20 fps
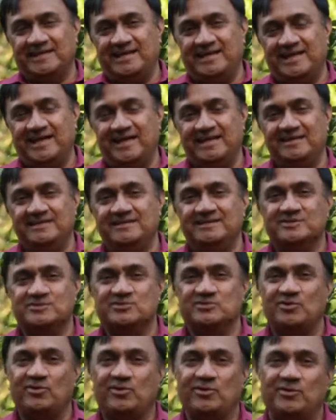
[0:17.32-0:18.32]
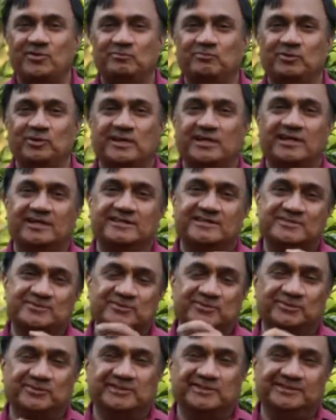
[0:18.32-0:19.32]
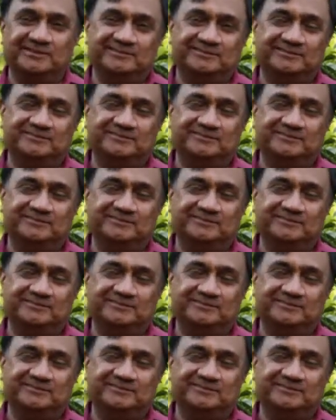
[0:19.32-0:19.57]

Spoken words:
And he saw Mullah Nisruddin